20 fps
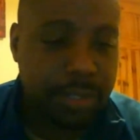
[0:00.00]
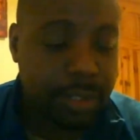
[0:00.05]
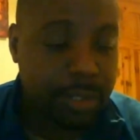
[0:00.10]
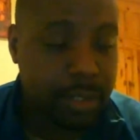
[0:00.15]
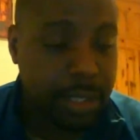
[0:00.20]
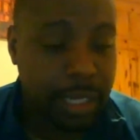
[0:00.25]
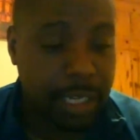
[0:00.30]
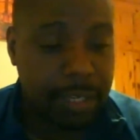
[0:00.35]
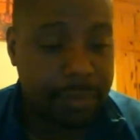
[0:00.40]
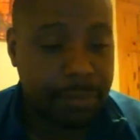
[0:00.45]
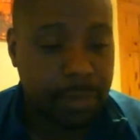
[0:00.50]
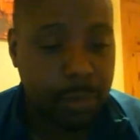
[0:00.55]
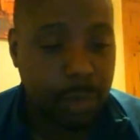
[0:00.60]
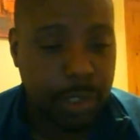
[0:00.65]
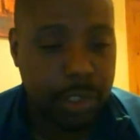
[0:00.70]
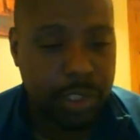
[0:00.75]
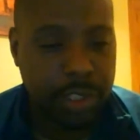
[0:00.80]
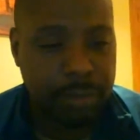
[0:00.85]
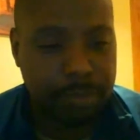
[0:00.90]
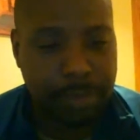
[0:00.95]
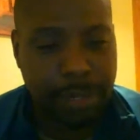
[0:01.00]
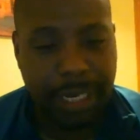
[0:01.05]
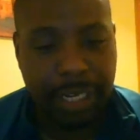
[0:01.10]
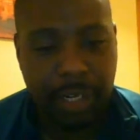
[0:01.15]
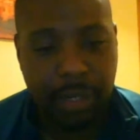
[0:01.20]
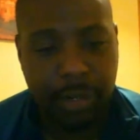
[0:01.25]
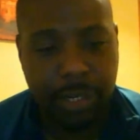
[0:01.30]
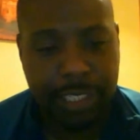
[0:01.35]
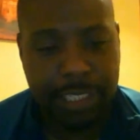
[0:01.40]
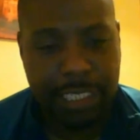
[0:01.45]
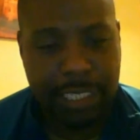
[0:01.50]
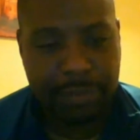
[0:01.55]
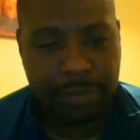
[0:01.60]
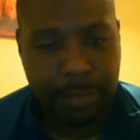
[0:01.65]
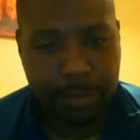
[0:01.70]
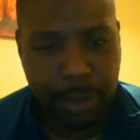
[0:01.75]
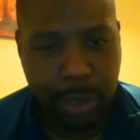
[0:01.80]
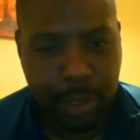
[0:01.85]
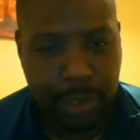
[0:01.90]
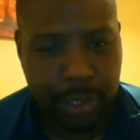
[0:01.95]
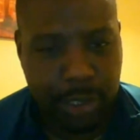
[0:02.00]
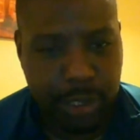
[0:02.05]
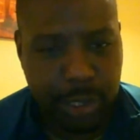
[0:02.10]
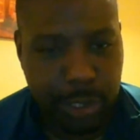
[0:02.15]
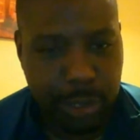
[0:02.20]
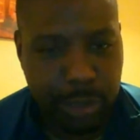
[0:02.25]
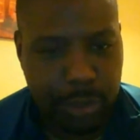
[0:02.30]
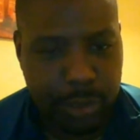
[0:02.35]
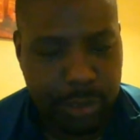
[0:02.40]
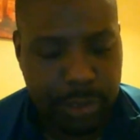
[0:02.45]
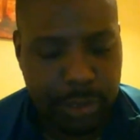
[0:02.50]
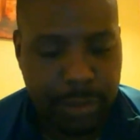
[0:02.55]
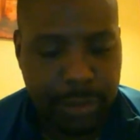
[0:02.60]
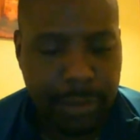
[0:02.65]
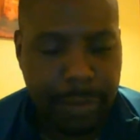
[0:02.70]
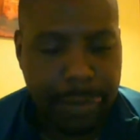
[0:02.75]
and thank you for watching Bayloric TV Boxing News.